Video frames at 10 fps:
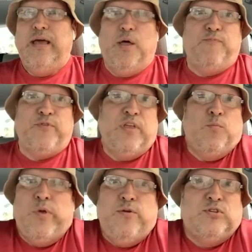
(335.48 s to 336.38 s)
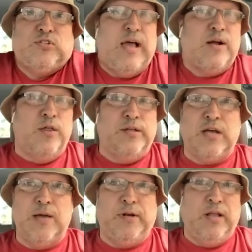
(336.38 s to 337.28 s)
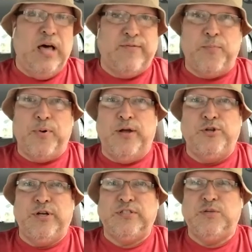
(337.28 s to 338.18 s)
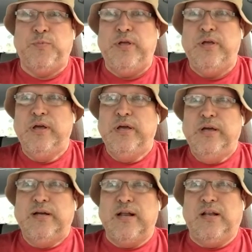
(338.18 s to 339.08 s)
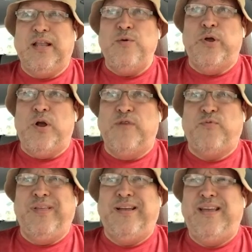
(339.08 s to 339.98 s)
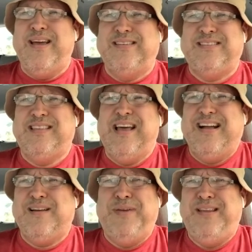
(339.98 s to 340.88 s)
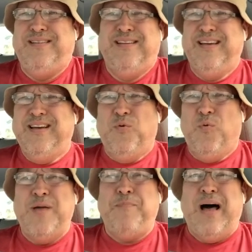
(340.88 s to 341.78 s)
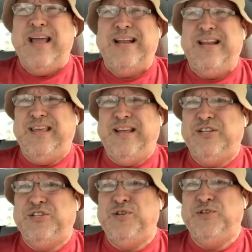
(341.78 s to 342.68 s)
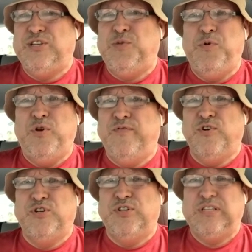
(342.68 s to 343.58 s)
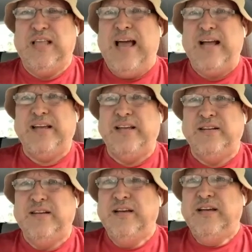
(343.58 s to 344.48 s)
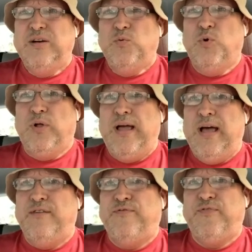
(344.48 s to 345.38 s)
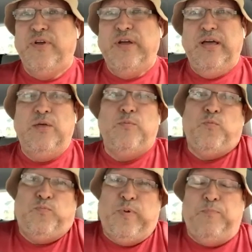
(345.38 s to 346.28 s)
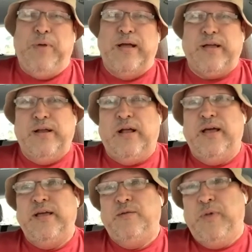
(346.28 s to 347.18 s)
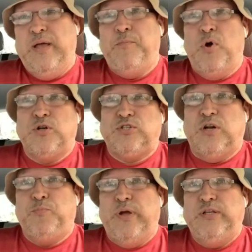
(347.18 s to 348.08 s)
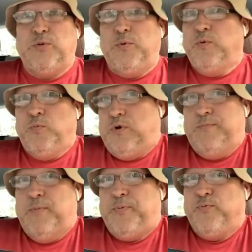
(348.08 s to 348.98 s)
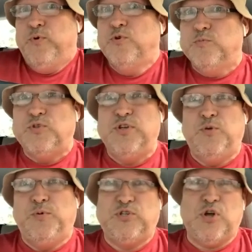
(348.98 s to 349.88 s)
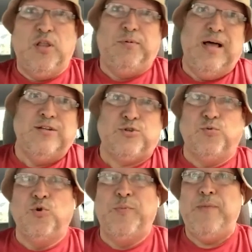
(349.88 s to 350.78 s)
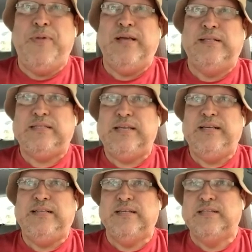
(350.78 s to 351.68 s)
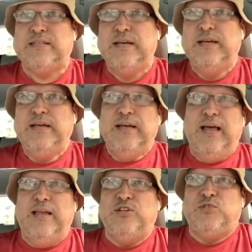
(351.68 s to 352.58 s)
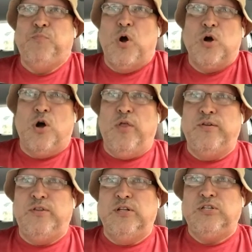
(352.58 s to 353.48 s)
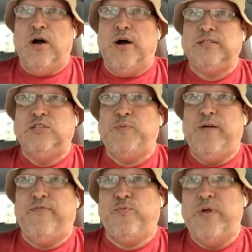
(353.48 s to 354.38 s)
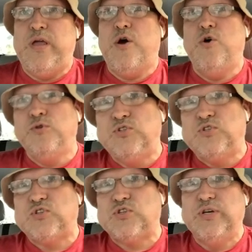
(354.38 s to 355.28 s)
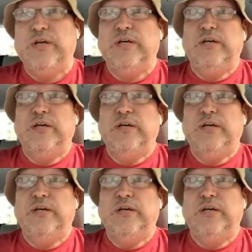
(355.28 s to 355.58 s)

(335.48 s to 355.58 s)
help for them. We use Slack all the time in a lot of our projects, and we kind of light one off. We're like, yeah, Slack. I mean, why buy anything? Just use the community version of Slack, and we'll have. You know, Becca and I and, and Mark started brainstorming. We'll come up with rooms. You know, we'll just call them logical room A, B, and C, since and just mark all the, the talks. Since we have three hosts,